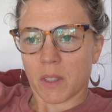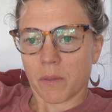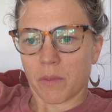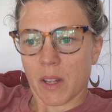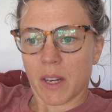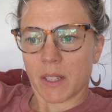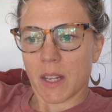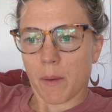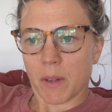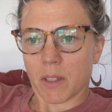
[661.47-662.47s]
some flooding
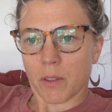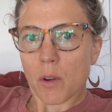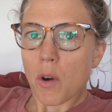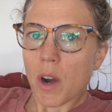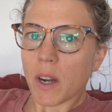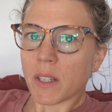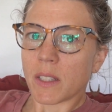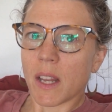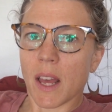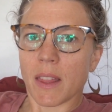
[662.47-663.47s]
damage on the course,
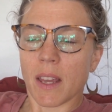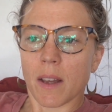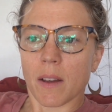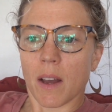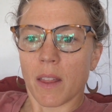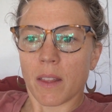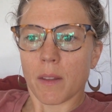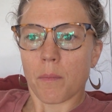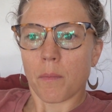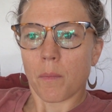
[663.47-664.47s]
and I think the